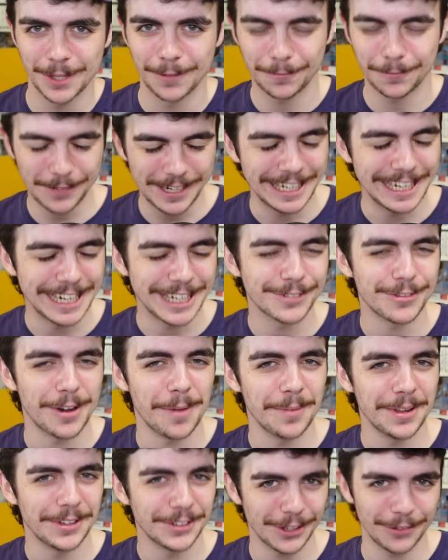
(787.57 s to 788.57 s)
Felix
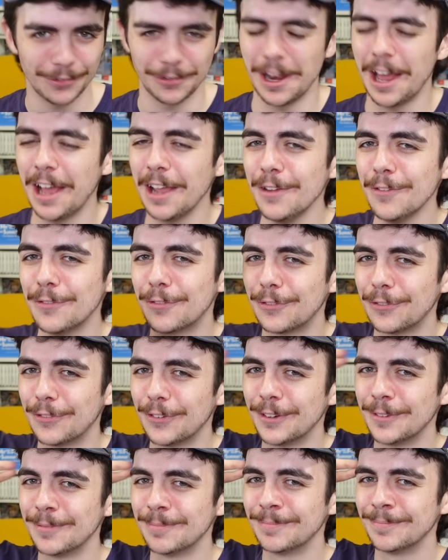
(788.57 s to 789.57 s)
from Nintendo Life,
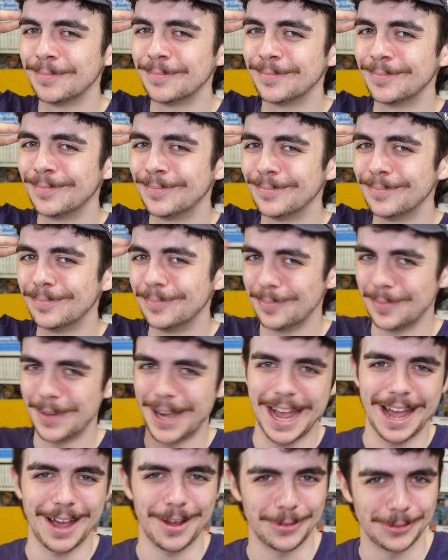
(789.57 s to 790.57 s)

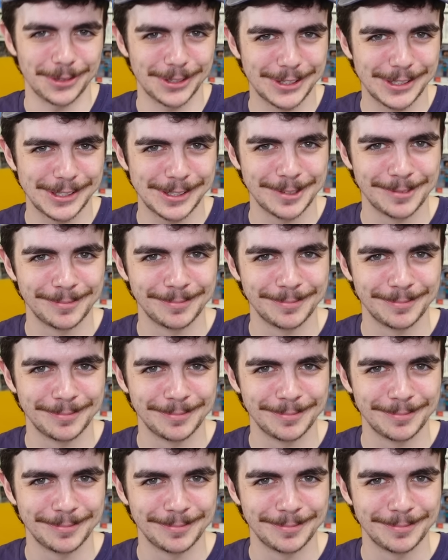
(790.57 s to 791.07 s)
out.